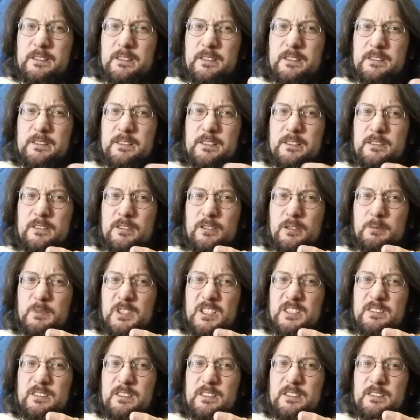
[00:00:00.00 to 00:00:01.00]
Does this term
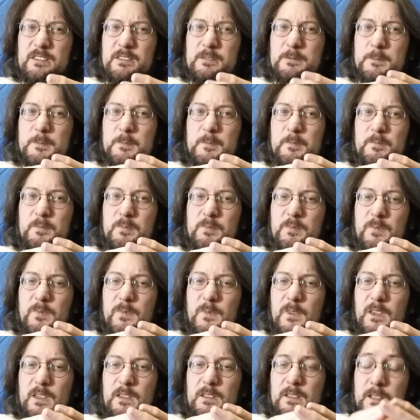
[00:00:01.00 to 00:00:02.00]
exist?
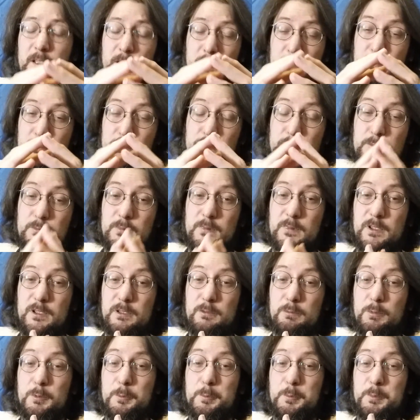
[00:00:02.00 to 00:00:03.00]
Yeah,
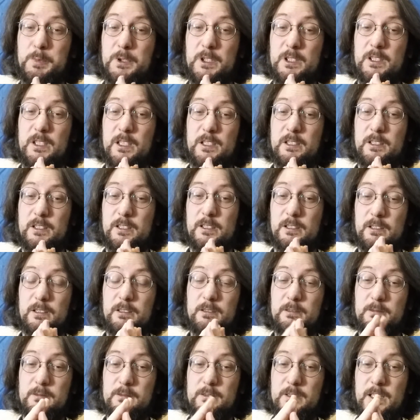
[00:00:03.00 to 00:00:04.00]
would be
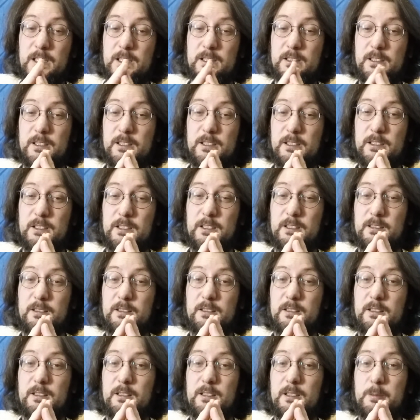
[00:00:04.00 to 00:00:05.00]
technically
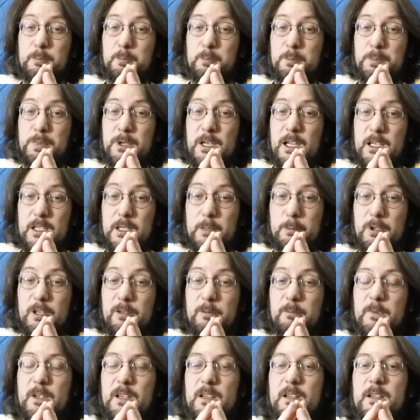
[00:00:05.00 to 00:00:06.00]
applicable.
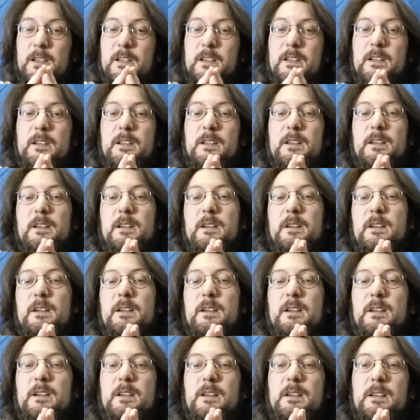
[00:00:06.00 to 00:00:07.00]

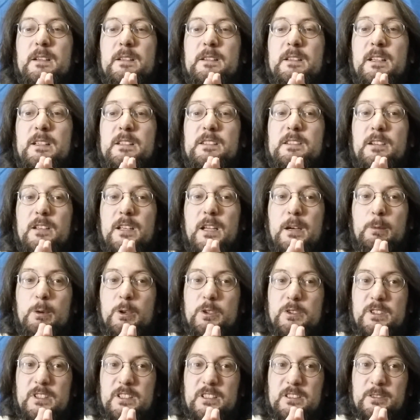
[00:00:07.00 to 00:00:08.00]
That's all I
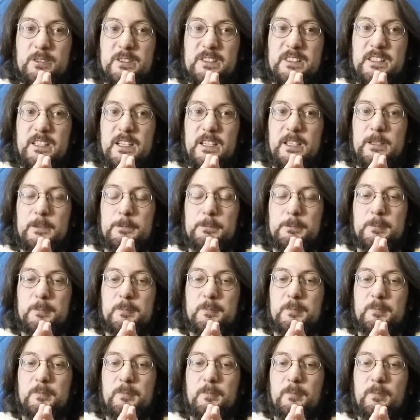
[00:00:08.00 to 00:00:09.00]
wanted to say,
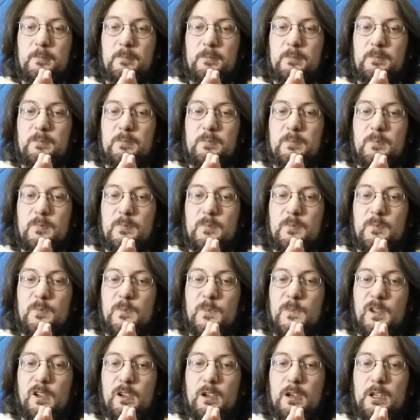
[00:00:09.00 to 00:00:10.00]

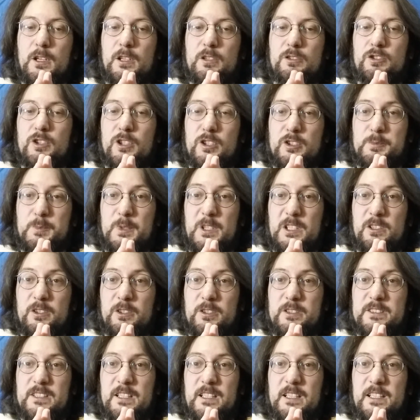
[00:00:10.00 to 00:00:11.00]
and just
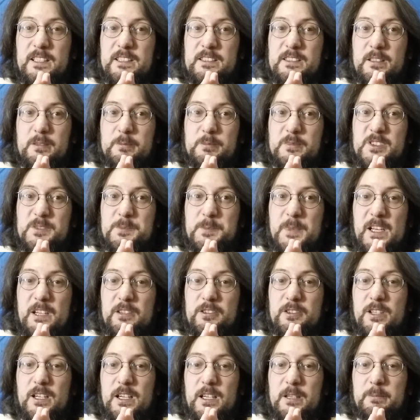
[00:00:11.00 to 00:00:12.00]
because I had some spare
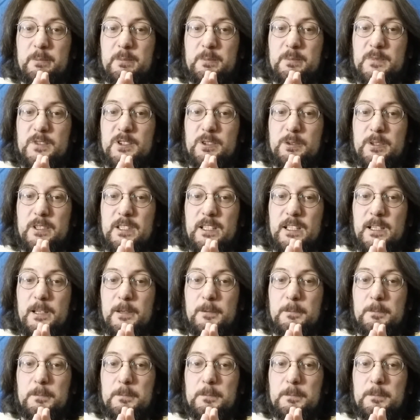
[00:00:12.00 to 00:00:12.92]
time to kill.